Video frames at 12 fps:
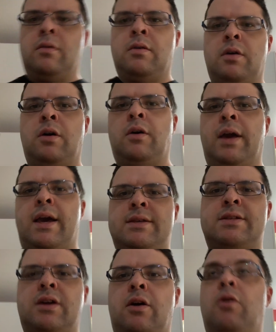Okay,
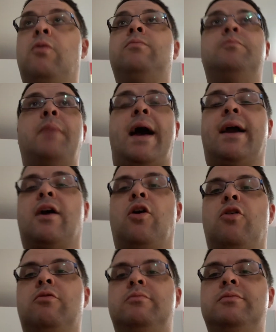so back
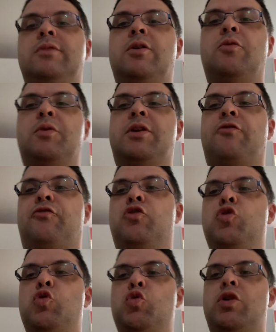home with the
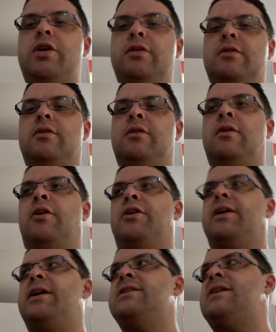food. Are the
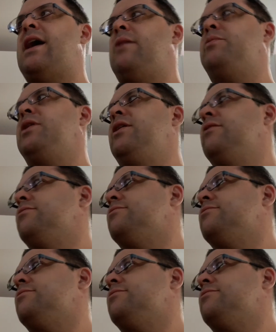kids happy?